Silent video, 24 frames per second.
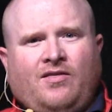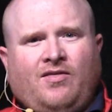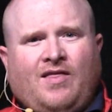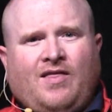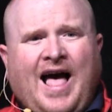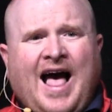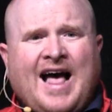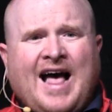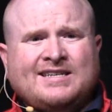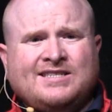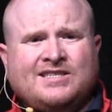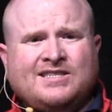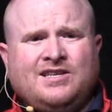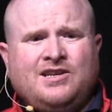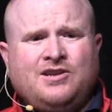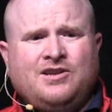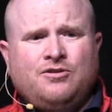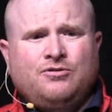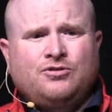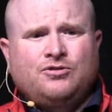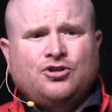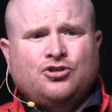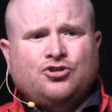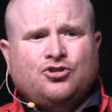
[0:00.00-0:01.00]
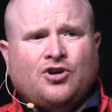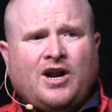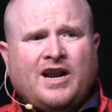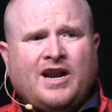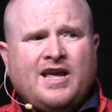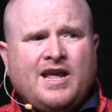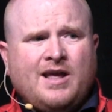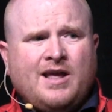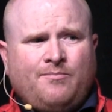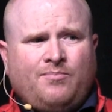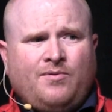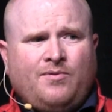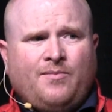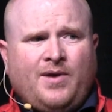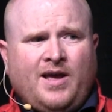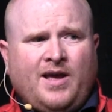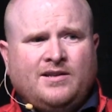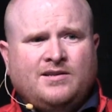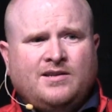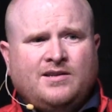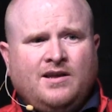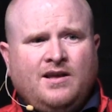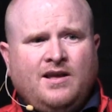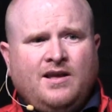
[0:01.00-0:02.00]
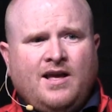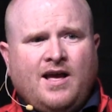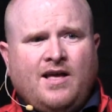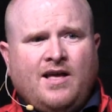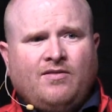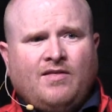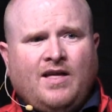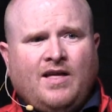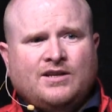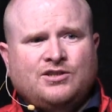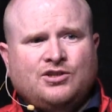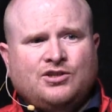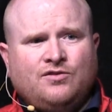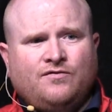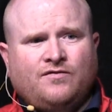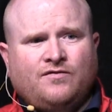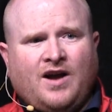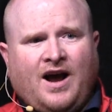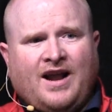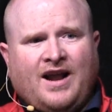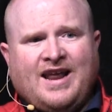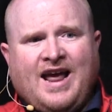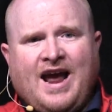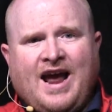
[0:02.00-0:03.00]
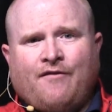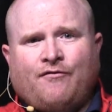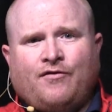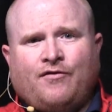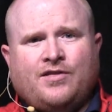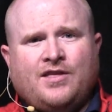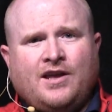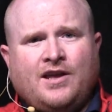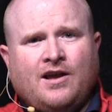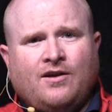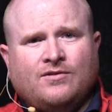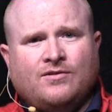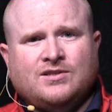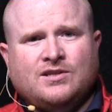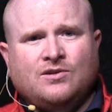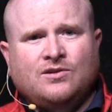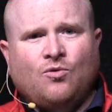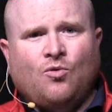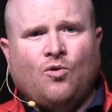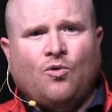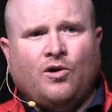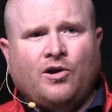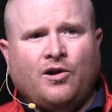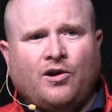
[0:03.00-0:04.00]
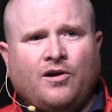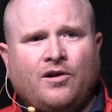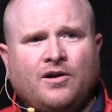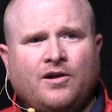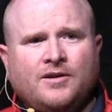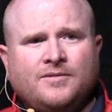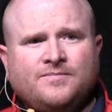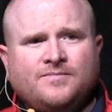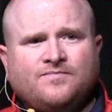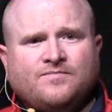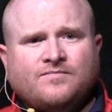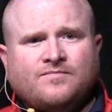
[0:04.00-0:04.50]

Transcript: the last thing you should try to implement unless you've got everything else in order.